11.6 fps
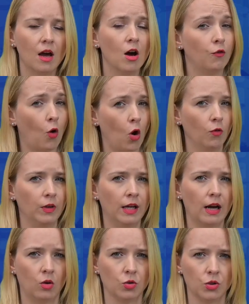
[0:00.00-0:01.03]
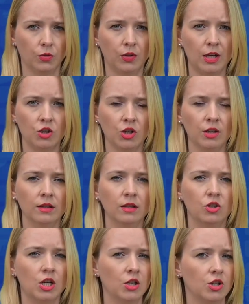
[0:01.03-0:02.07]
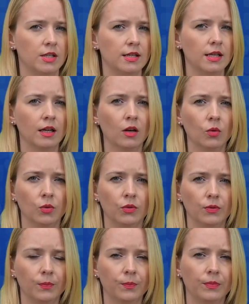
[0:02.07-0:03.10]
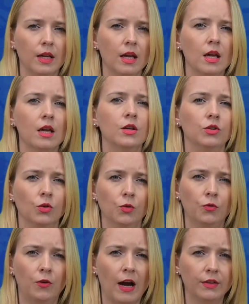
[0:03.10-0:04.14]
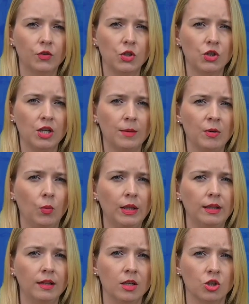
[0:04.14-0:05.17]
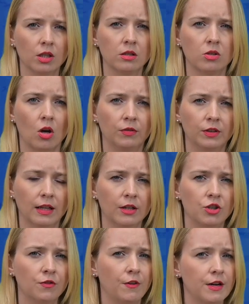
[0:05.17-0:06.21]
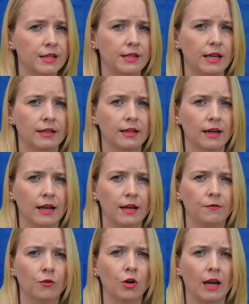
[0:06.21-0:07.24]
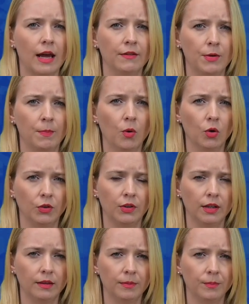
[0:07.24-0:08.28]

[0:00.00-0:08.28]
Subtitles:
Following a consultation, the changes include new fine regime with initial soft launch first day delay for live reporting,